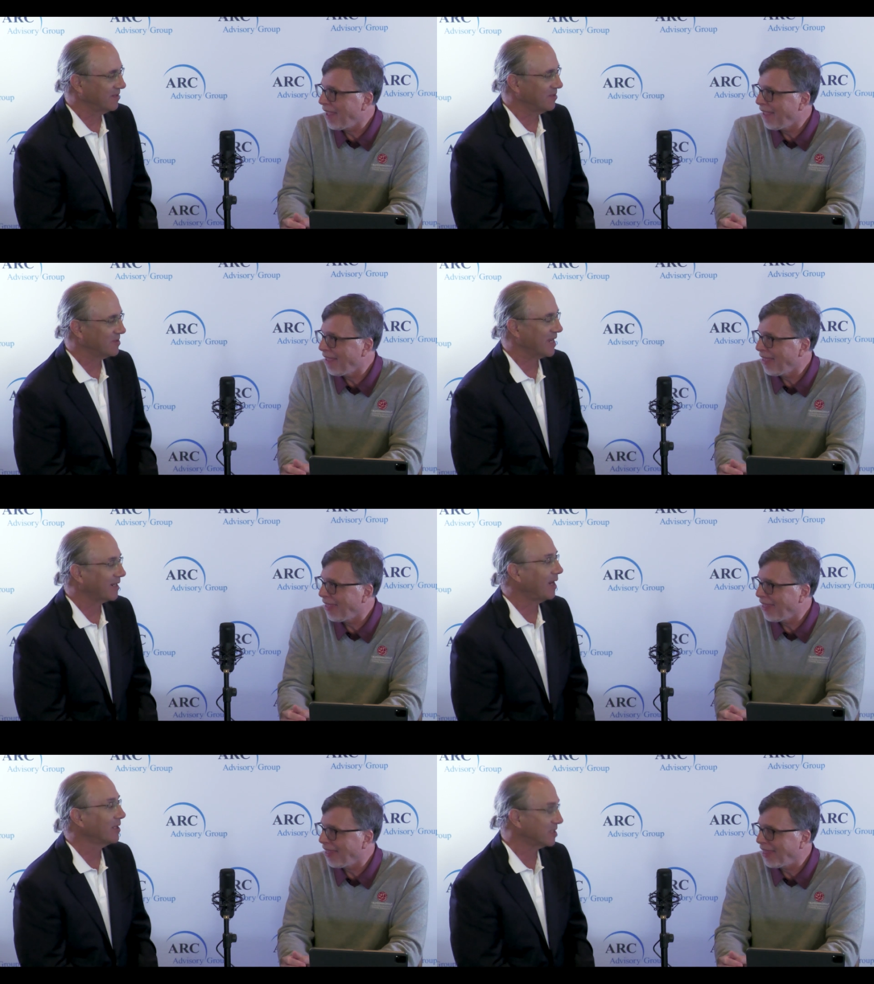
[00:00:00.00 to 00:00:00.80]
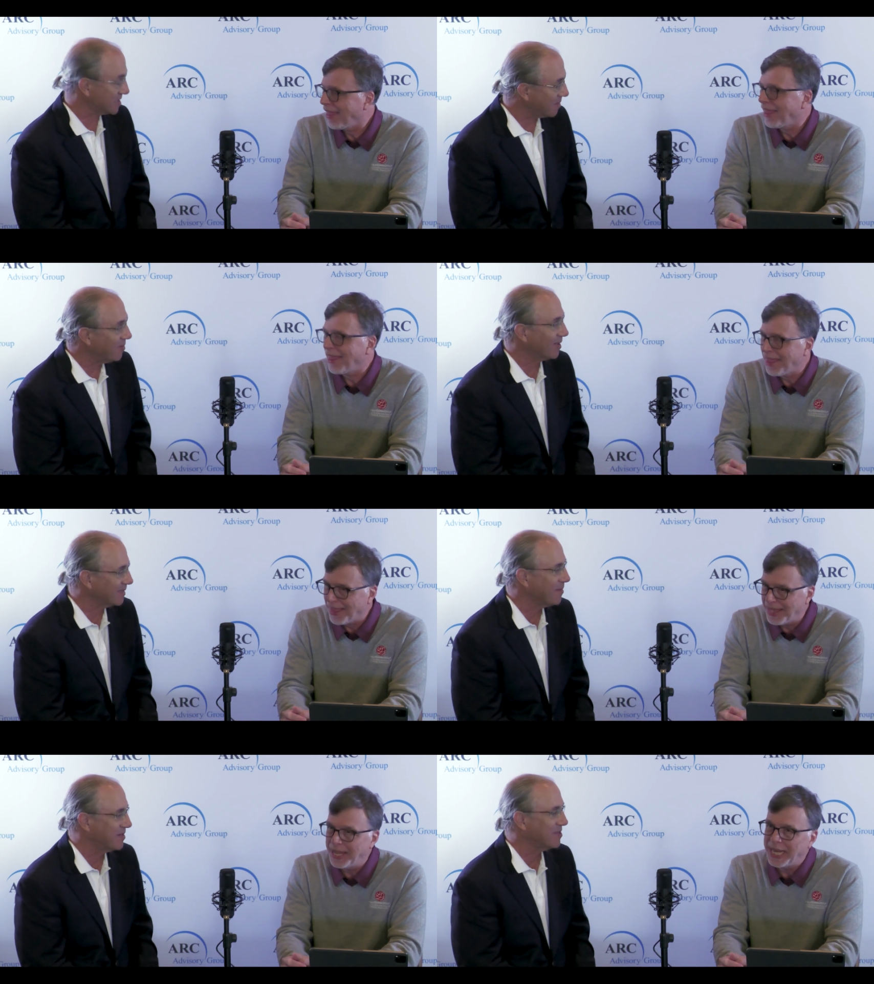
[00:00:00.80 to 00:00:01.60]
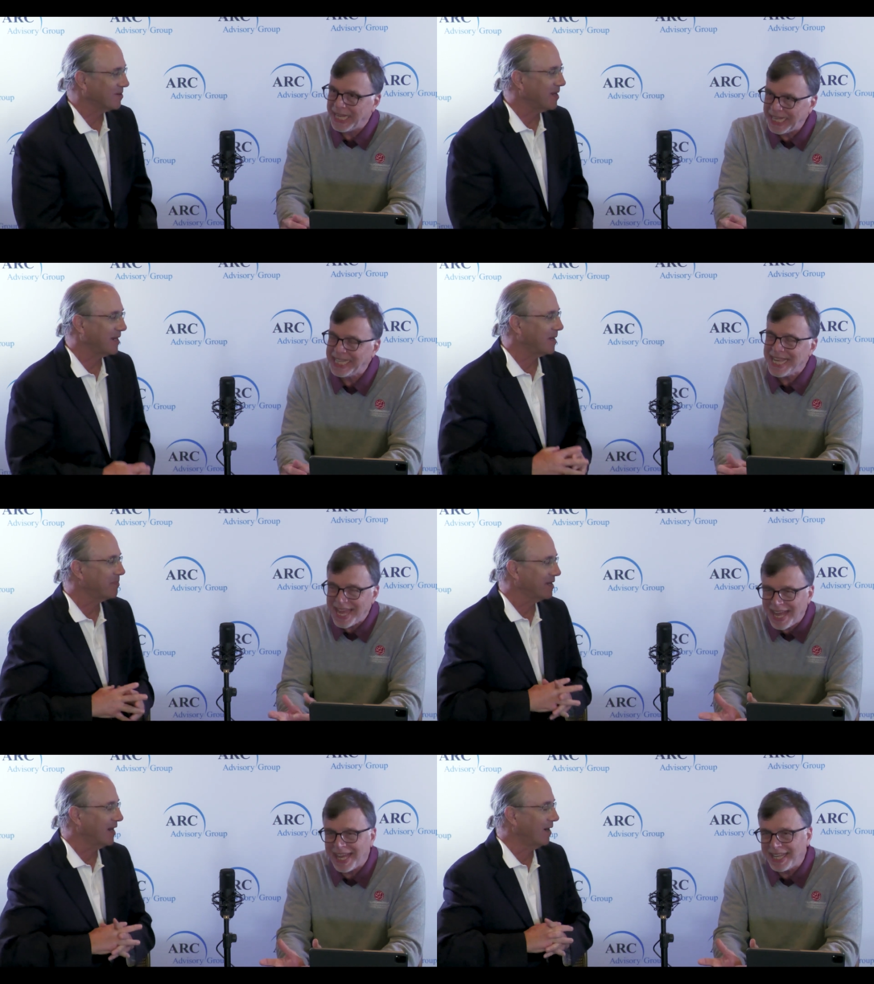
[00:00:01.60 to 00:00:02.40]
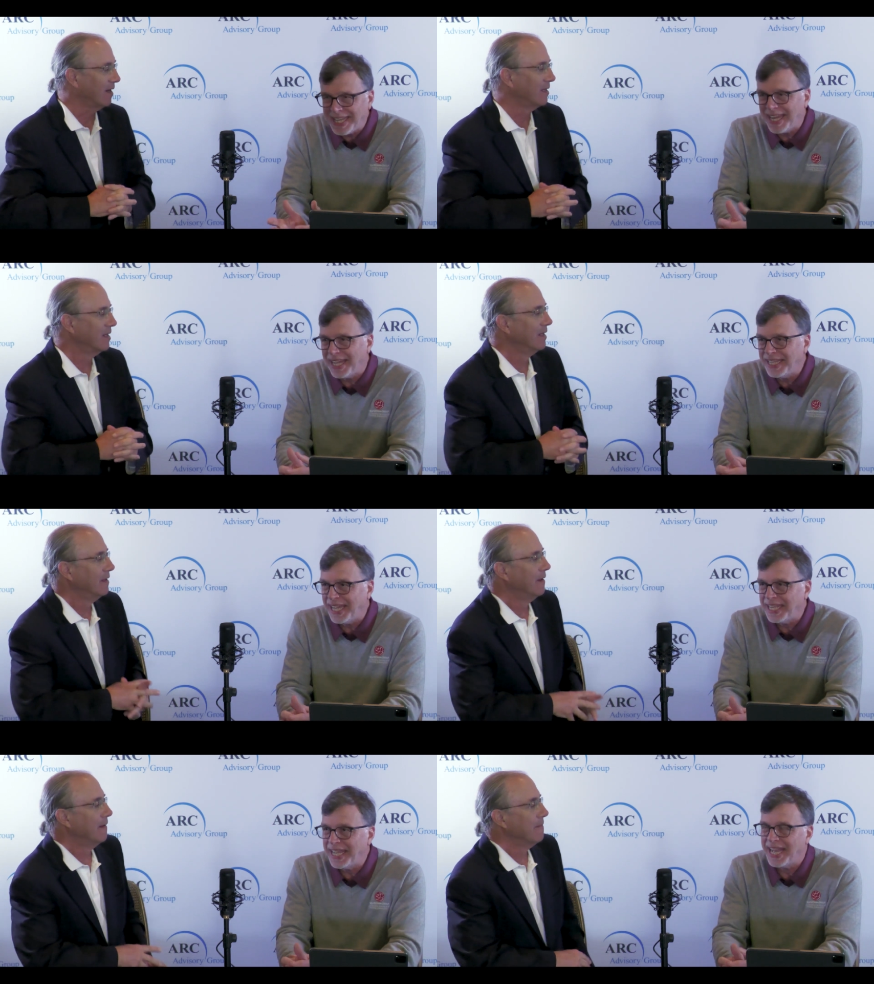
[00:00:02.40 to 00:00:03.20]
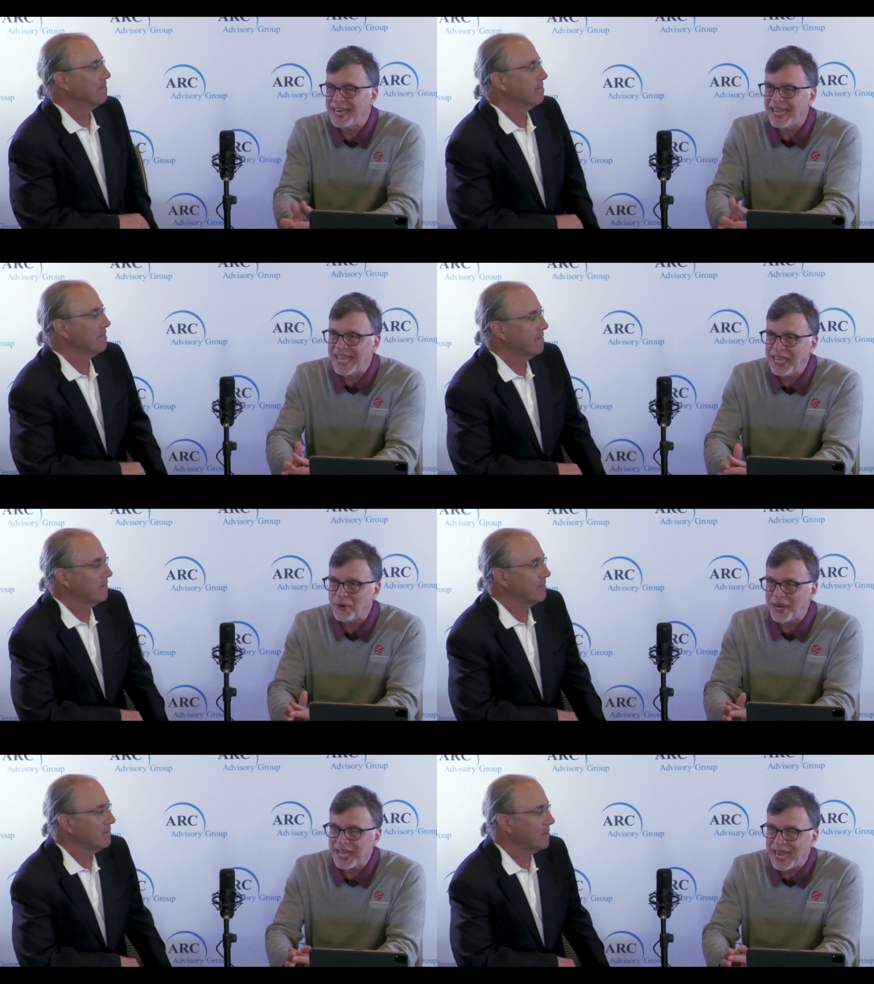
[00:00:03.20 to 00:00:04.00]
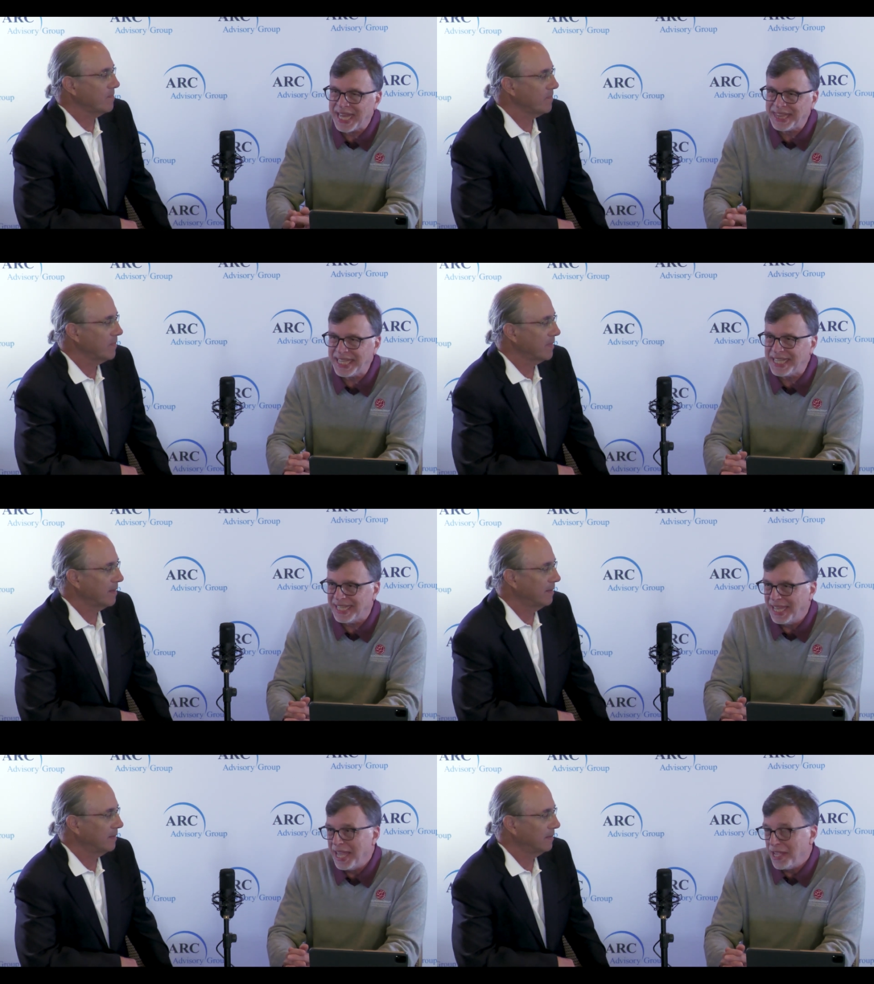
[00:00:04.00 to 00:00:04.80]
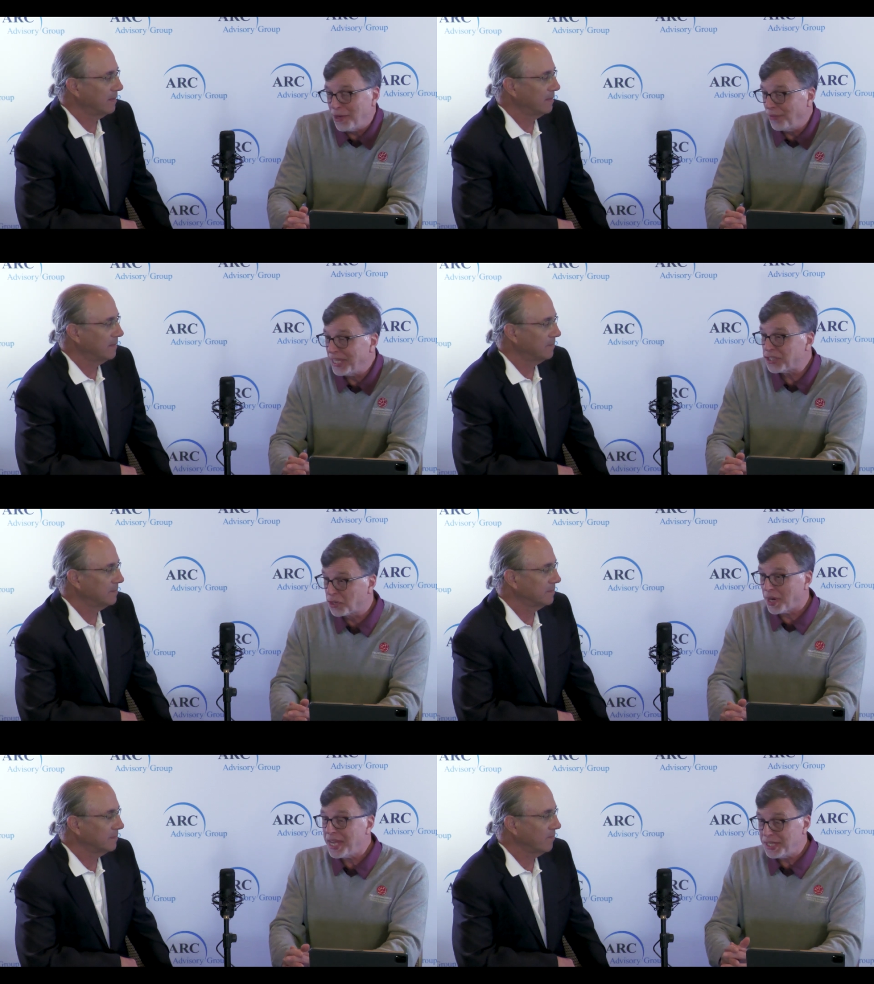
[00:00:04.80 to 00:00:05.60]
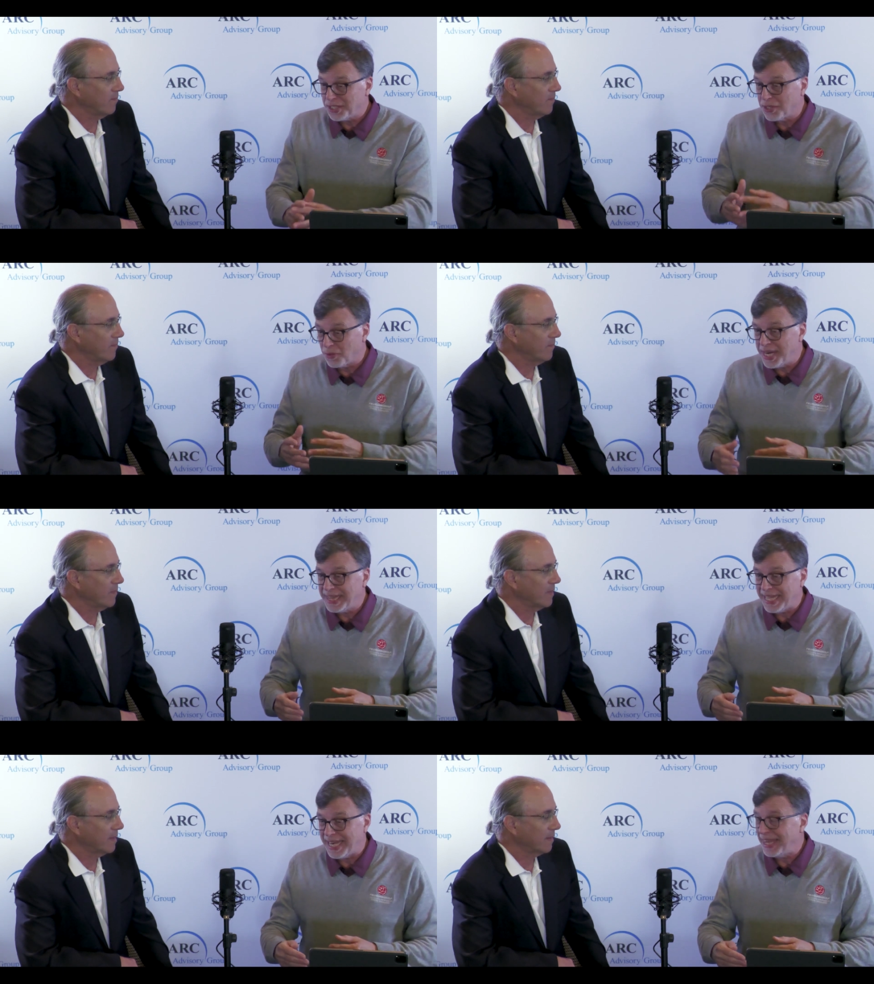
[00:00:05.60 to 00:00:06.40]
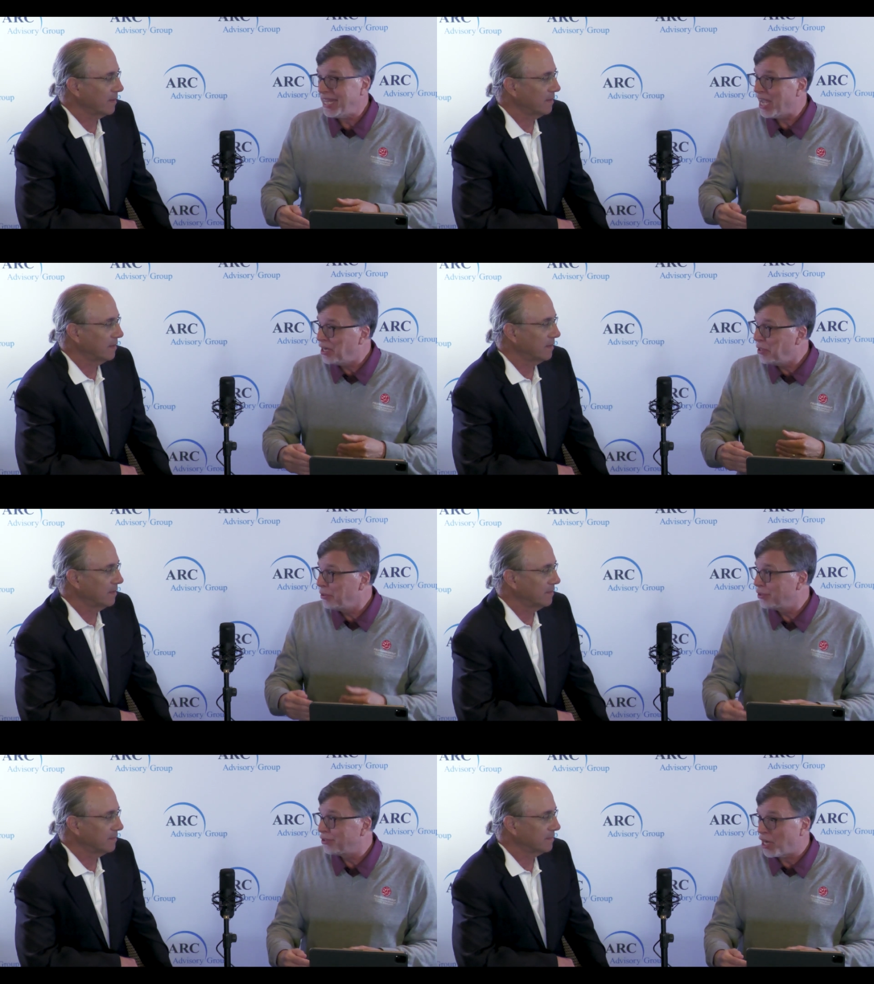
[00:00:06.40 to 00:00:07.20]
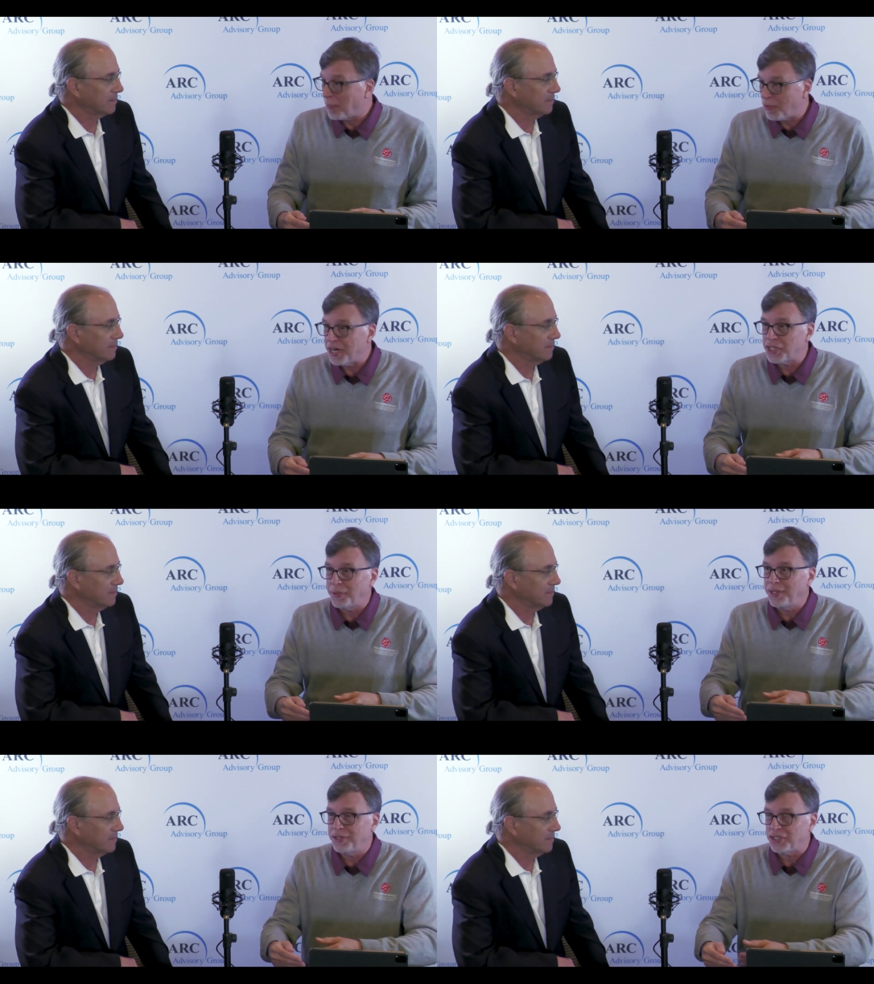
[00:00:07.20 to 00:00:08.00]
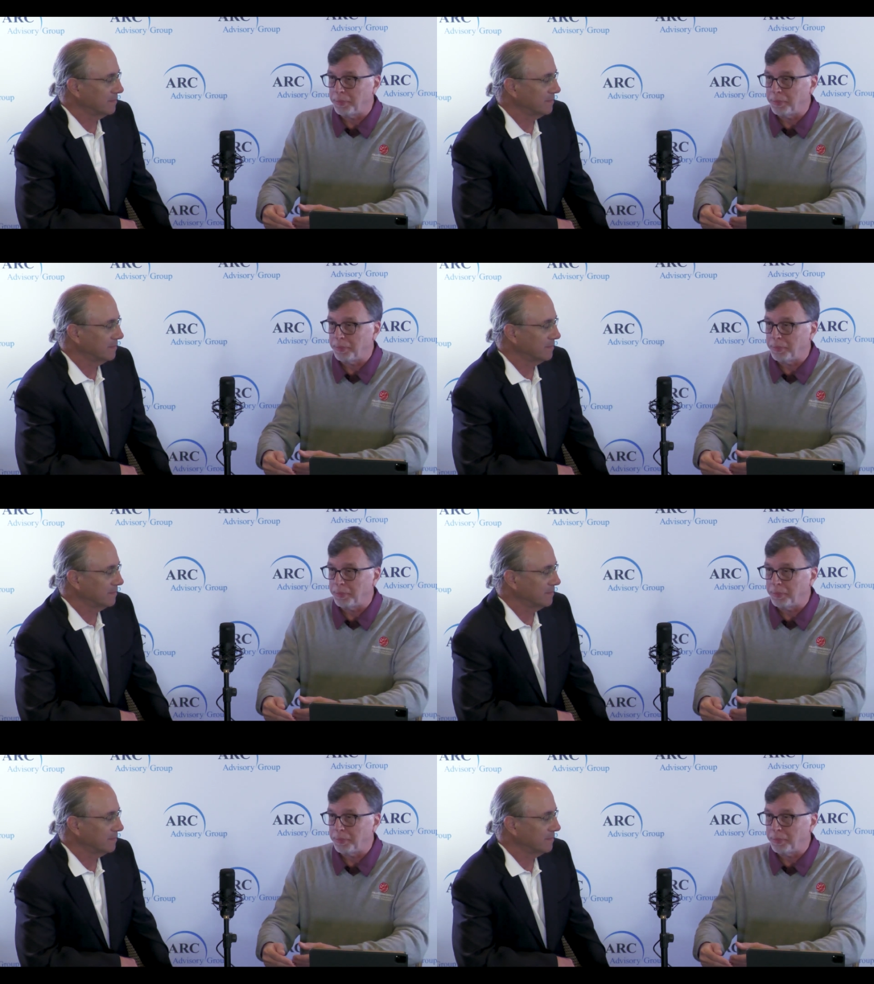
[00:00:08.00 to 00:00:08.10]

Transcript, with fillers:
Speaker 1: new technologies, among them Ethernet. Yeah,
Speaker 2: yeah, yeah, yeah. And I, you know, I, I think you know that's great. It's great that the end users are pressuring the